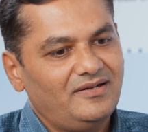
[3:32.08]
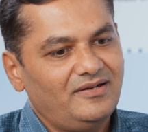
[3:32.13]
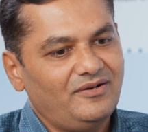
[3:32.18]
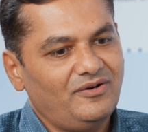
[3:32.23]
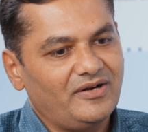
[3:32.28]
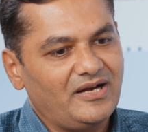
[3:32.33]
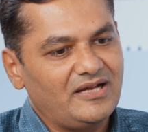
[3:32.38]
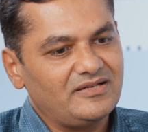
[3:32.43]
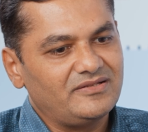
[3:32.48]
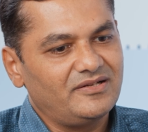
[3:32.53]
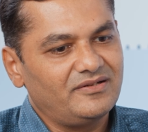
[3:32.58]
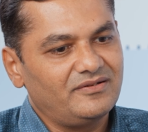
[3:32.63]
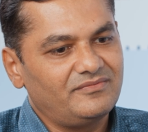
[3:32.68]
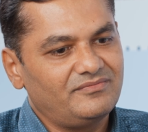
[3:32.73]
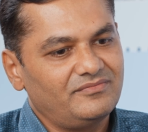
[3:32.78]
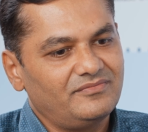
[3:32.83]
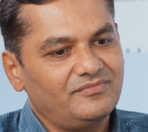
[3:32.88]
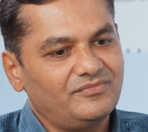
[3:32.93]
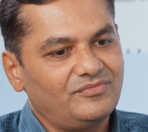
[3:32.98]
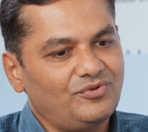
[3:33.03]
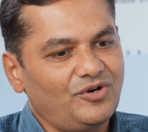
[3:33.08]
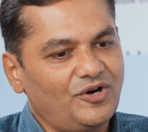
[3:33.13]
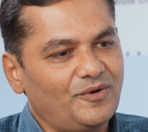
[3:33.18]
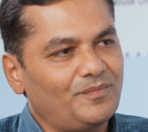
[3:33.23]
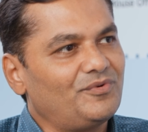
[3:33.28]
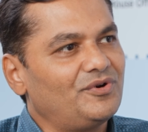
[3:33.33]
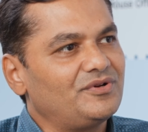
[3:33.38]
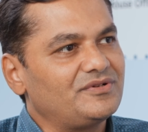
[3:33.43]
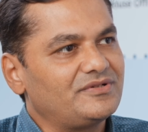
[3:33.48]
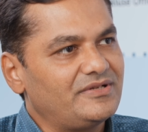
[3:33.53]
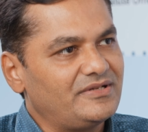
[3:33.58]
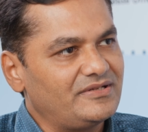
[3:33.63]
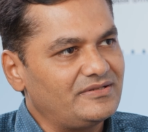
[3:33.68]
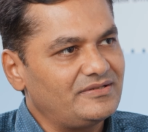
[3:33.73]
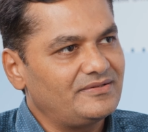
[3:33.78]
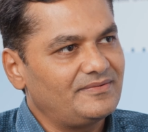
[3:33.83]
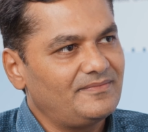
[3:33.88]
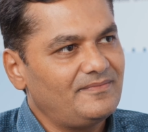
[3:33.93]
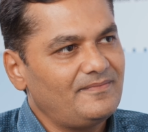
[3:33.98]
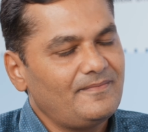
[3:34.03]
or as a thought process,
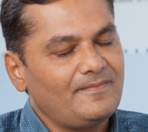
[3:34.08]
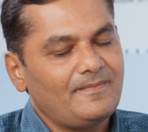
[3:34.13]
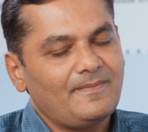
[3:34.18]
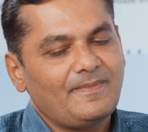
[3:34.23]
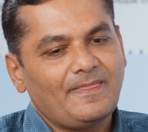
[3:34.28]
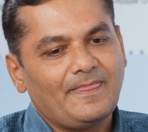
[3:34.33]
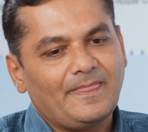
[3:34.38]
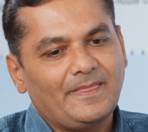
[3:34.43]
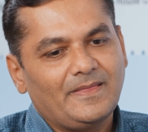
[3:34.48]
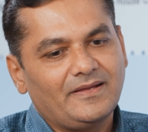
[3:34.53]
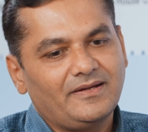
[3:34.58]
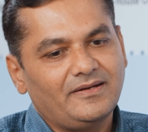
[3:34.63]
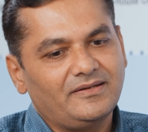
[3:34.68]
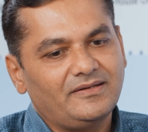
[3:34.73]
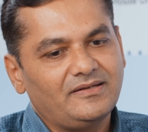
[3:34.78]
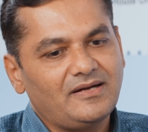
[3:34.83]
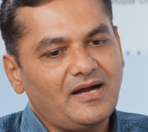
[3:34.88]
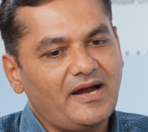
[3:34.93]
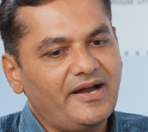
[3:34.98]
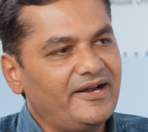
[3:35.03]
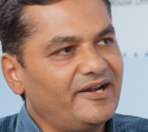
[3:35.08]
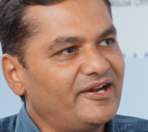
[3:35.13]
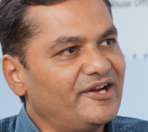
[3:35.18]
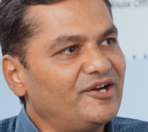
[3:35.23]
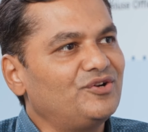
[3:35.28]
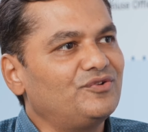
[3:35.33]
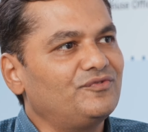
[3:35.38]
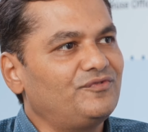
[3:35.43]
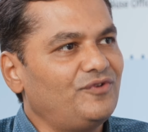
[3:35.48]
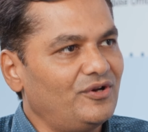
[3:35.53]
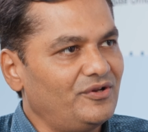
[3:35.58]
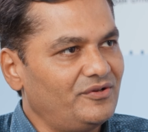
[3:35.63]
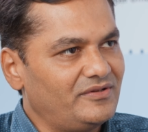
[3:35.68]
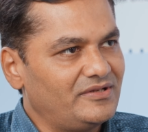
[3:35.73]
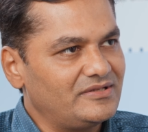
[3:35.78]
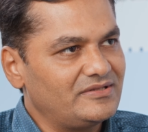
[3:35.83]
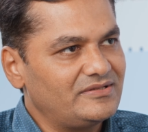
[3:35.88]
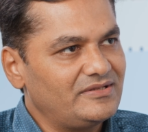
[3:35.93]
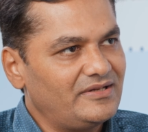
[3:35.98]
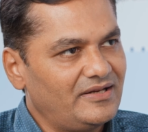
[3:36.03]
I intend to follow
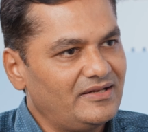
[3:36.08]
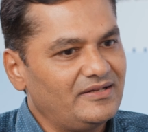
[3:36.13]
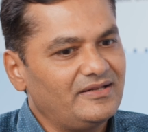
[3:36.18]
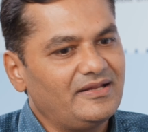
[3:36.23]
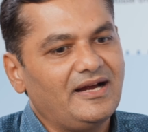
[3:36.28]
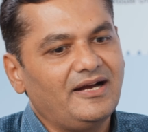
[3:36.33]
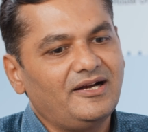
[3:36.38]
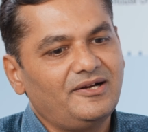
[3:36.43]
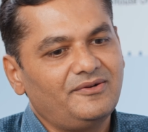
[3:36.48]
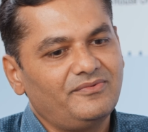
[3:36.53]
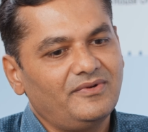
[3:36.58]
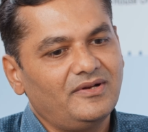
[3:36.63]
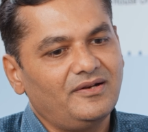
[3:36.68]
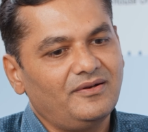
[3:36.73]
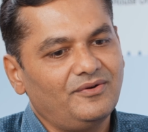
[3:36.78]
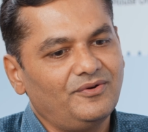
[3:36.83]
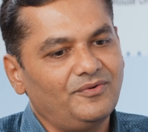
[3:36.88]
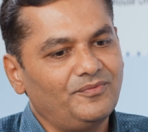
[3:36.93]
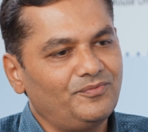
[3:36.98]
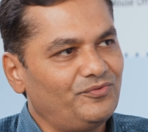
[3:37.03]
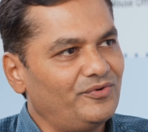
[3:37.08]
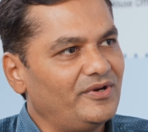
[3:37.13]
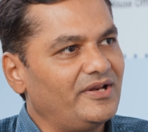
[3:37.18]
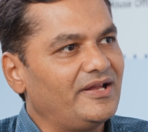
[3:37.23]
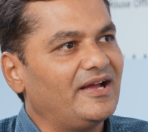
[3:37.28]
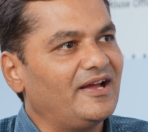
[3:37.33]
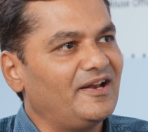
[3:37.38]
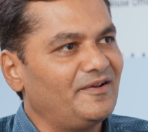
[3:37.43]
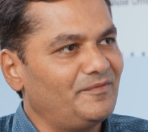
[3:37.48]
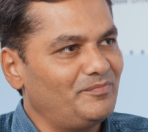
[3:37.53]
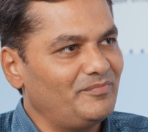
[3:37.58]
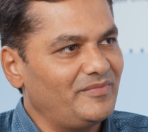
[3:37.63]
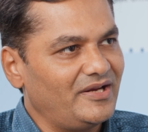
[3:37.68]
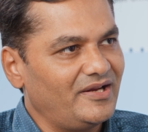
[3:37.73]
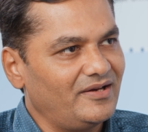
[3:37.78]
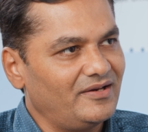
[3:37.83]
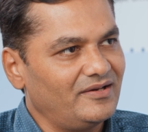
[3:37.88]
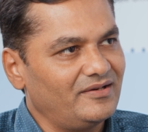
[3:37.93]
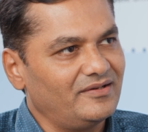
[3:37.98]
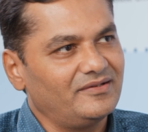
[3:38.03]
this, and that will hopefully help
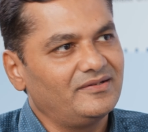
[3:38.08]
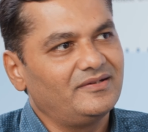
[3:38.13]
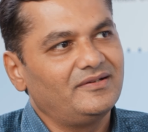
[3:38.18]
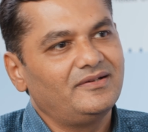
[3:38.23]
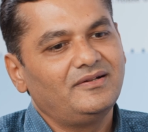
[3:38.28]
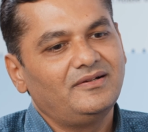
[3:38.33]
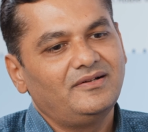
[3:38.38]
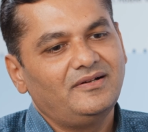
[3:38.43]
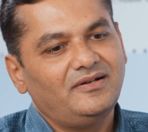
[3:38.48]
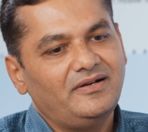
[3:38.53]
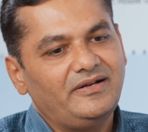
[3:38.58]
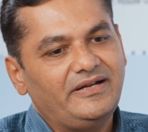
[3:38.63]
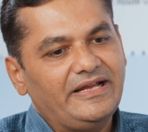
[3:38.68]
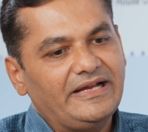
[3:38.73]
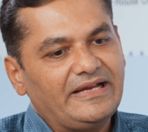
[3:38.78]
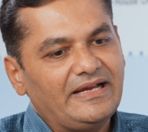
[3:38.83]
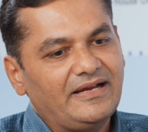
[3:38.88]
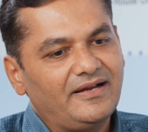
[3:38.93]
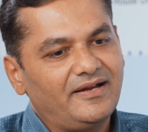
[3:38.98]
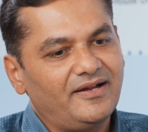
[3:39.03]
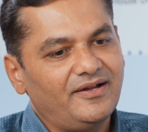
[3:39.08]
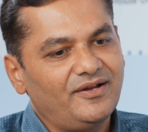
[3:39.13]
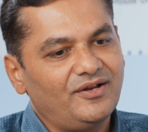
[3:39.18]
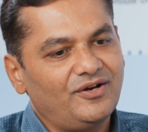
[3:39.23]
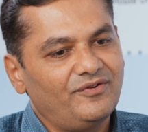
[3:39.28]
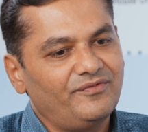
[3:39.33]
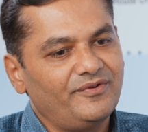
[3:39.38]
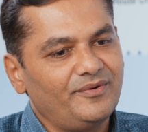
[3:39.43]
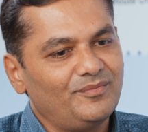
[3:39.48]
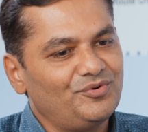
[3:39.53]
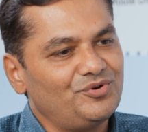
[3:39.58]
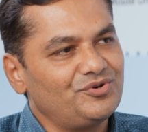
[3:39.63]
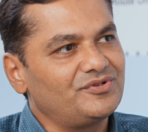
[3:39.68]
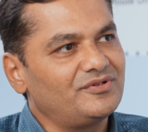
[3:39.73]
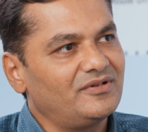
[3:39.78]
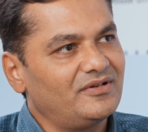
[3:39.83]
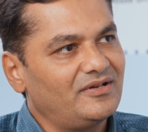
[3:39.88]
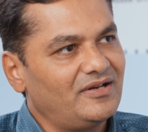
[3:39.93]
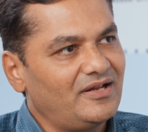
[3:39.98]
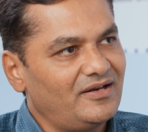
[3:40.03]
me in taking care of
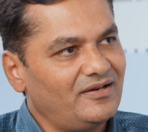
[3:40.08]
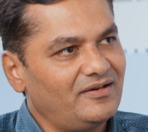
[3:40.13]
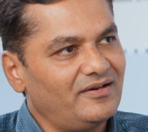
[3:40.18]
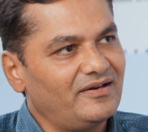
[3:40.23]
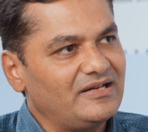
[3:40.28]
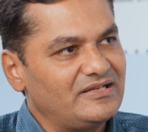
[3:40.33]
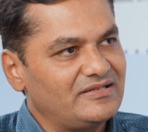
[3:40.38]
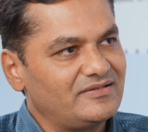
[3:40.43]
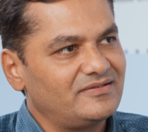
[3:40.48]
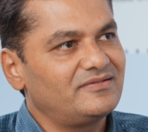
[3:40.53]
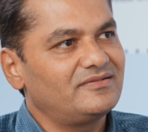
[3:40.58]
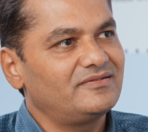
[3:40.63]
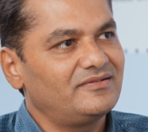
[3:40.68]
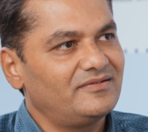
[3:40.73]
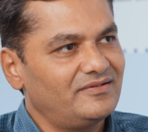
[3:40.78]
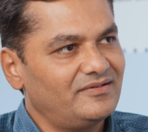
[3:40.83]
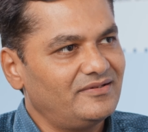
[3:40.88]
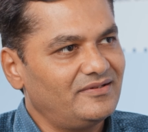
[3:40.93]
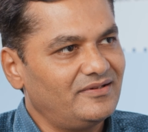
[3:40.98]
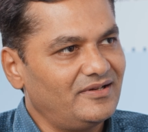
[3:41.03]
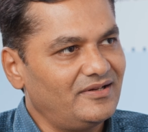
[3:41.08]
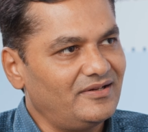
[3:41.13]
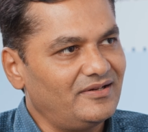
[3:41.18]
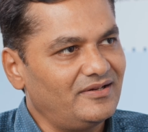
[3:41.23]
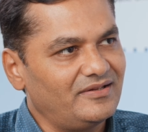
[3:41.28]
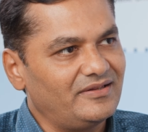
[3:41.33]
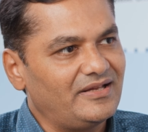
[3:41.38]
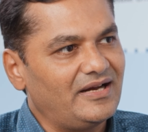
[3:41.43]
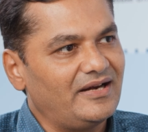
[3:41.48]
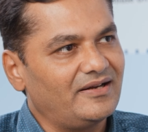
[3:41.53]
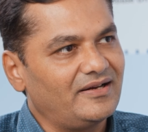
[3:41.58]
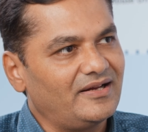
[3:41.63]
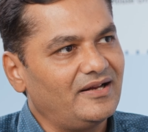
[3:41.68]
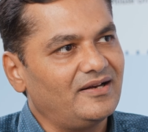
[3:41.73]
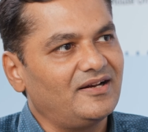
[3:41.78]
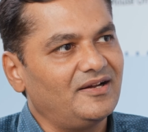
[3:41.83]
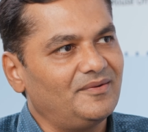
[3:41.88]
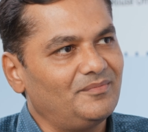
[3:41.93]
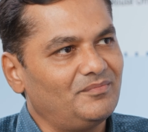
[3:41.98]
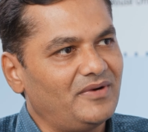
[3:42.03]
emotion and risks that
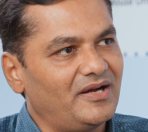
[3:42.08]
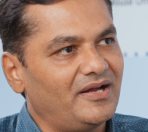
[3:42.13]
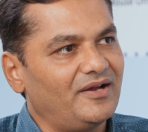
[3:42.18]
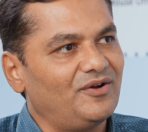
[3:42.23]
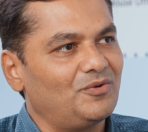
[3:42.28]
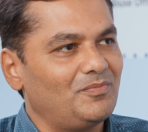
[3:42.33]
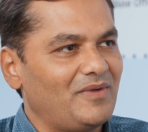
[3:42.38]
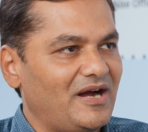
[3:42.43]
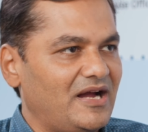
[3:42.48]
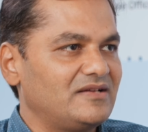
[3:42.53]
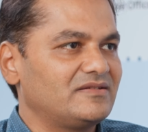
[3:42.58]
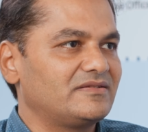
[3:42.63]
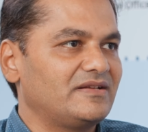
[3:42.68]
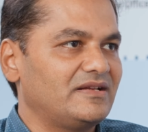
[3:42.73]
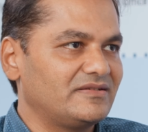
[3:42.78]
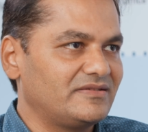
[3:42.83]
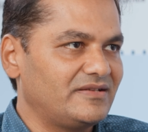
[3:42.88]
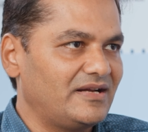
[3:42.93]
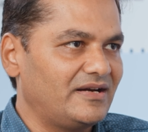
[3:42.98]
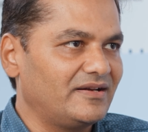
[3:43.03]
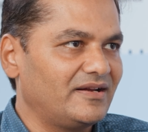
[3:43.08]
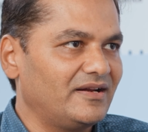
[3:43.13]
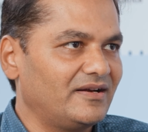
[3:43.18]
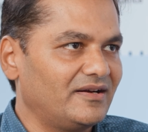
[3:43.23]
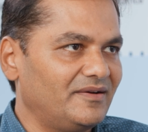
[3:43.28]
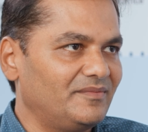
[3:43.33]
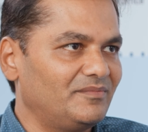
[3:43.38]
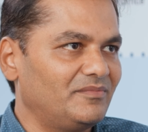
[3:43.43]
can come by, or biasness that can come